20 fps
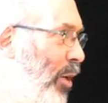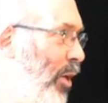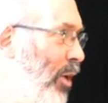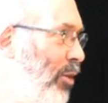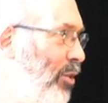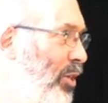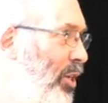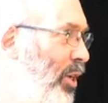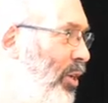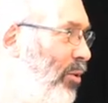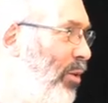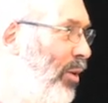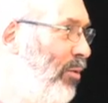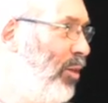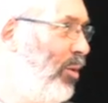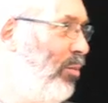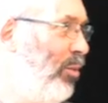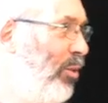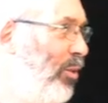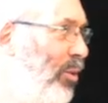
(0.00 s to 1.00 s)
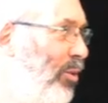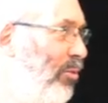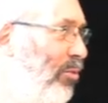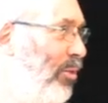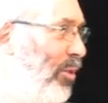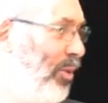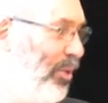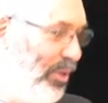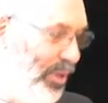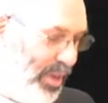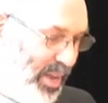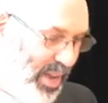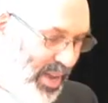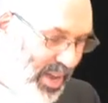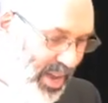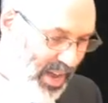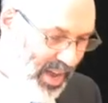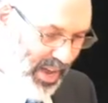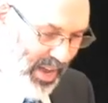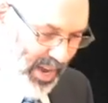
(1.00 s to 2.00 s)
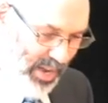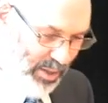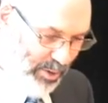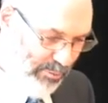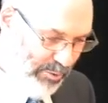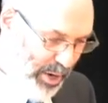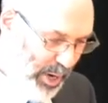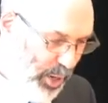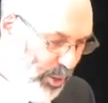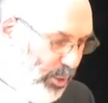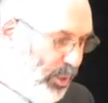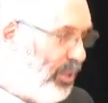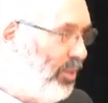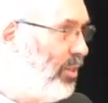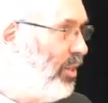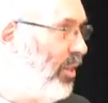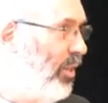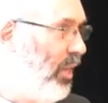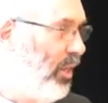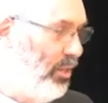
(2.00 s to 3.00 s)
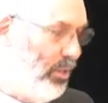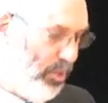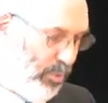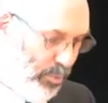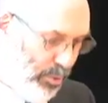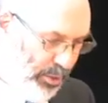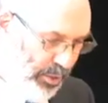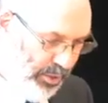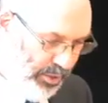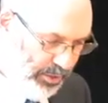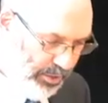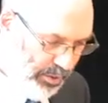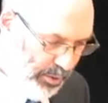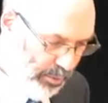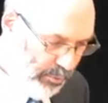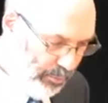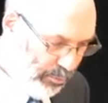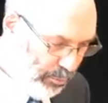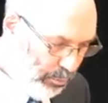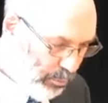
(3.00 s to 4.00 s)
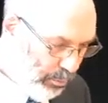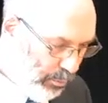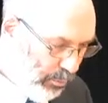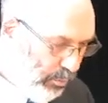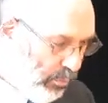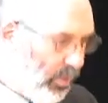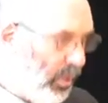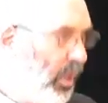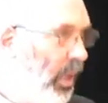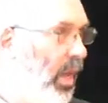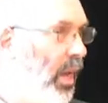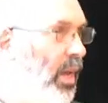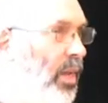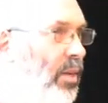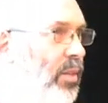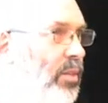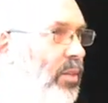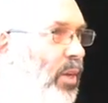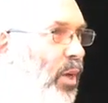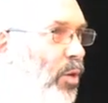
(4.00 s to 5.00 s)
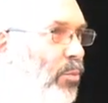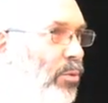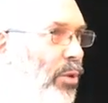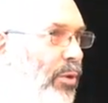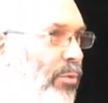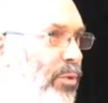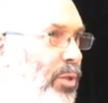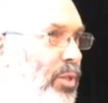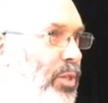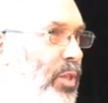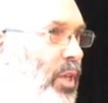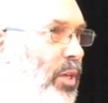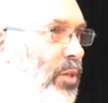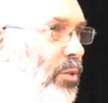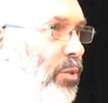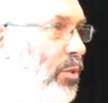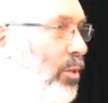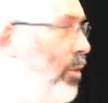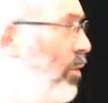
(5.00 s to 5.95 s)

our own geographic point of view, uh, the far east, and that's the Buddhas. And I'll preface those